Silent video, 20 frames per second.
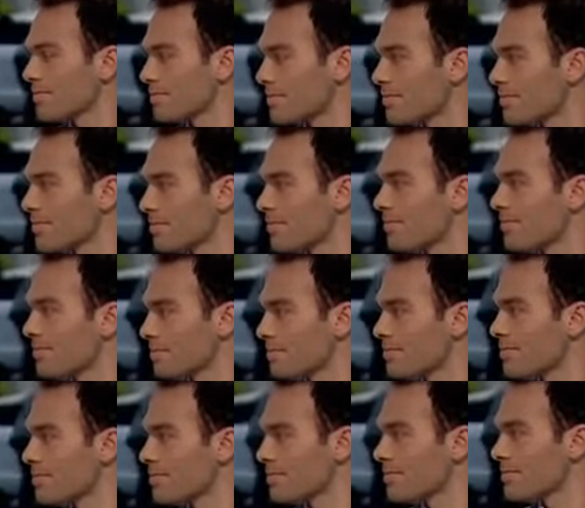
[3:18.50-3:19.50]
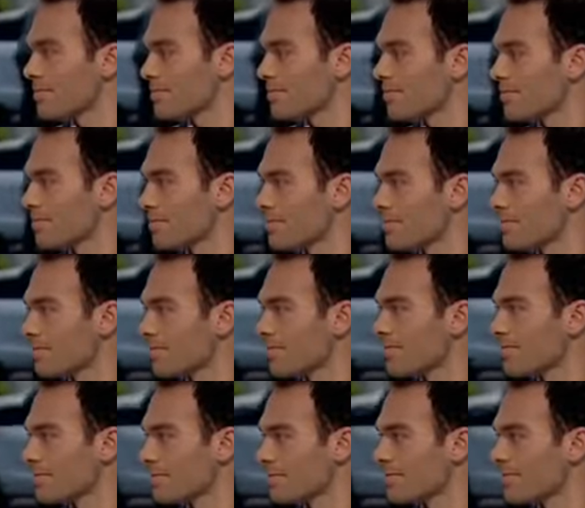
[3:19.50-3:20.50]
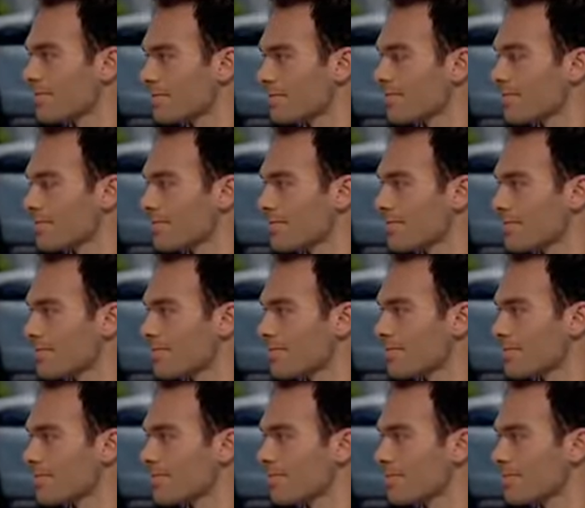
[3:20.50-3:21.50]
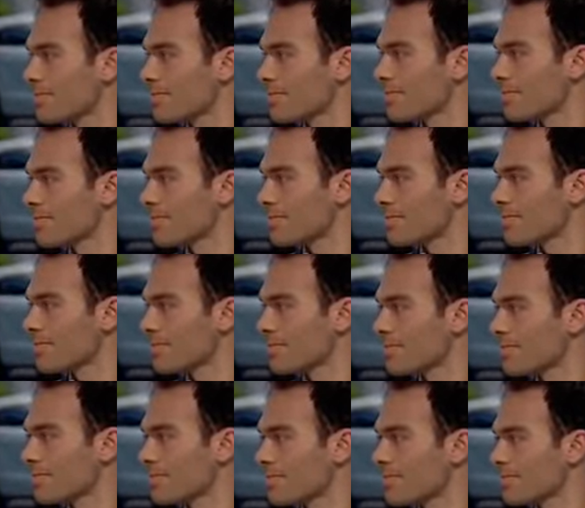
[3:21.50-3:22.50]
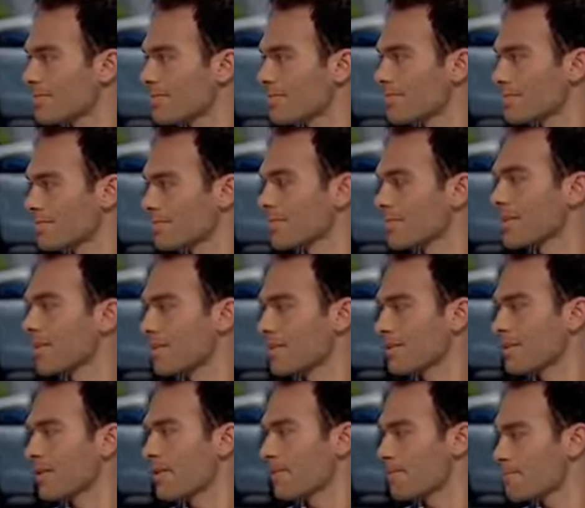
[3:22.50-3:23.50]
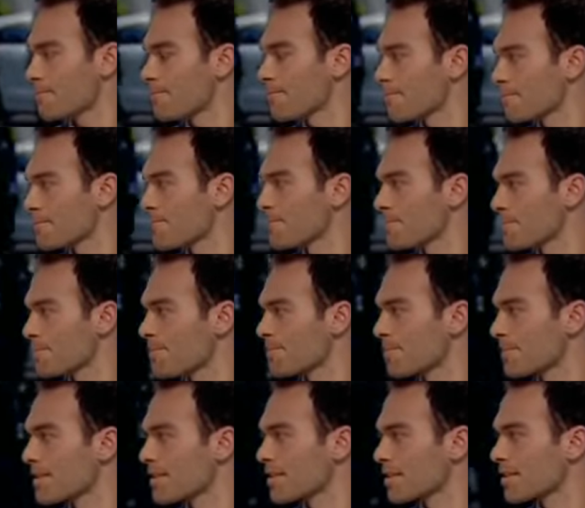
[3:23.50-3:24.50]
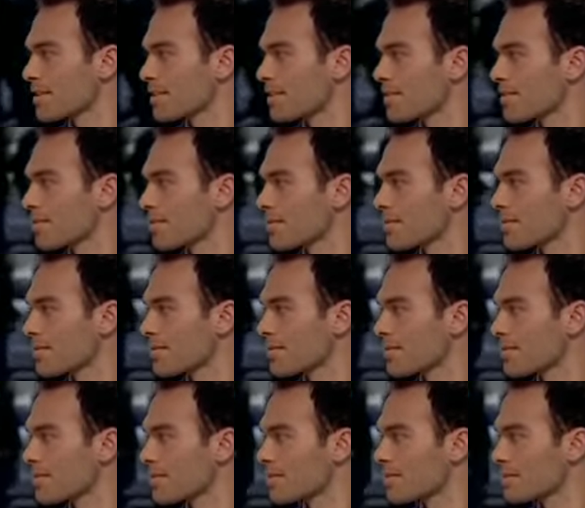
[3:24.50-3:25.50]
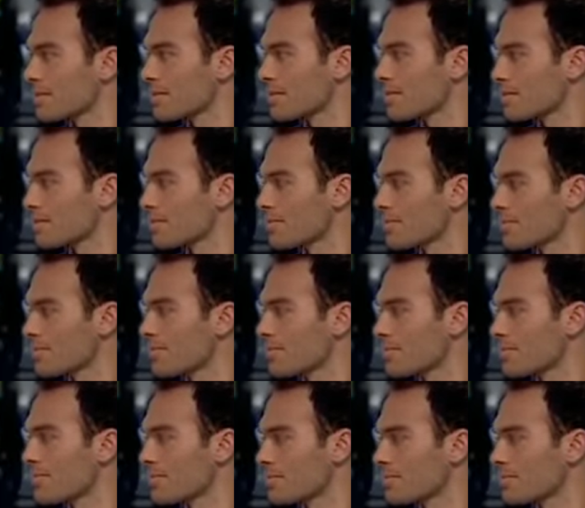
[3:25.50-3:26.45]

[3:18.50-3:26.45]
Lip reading: (silent)